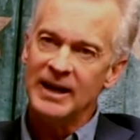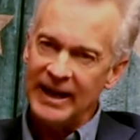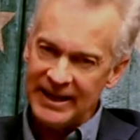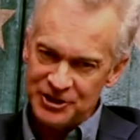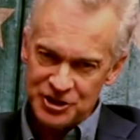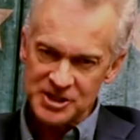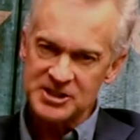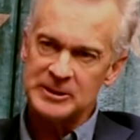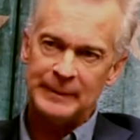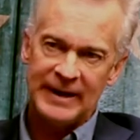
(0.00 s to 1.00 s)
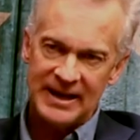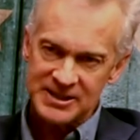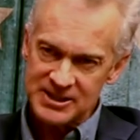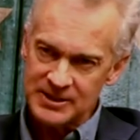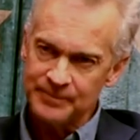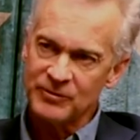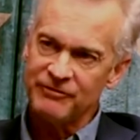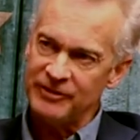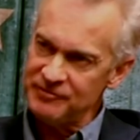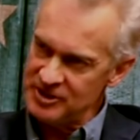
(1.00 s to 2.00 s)
and just in the past
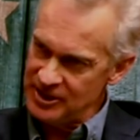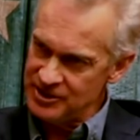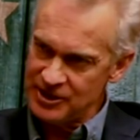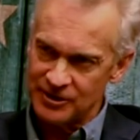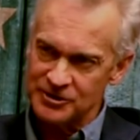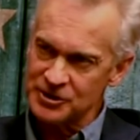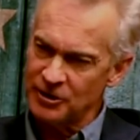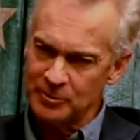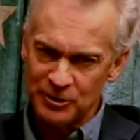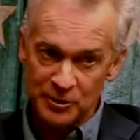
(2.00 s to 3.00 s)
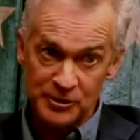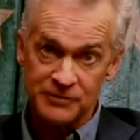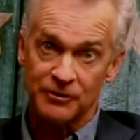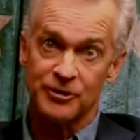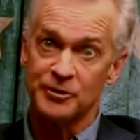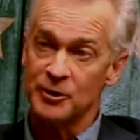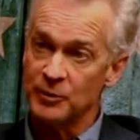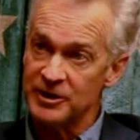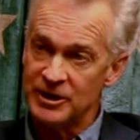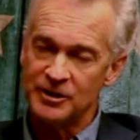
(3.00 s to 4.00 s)
15 years you know i've been doing this for
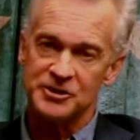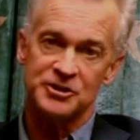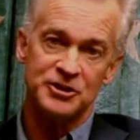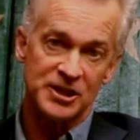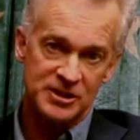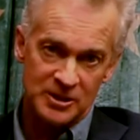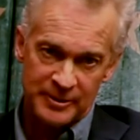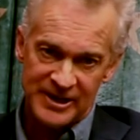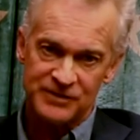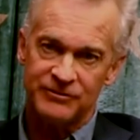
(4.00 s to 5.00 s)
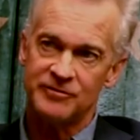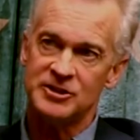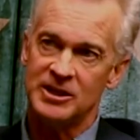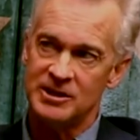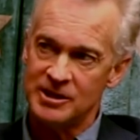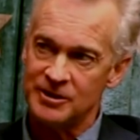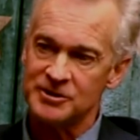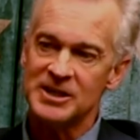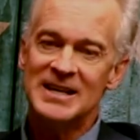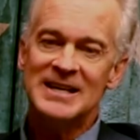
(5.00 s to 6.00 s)
31 years and just in the past 15 years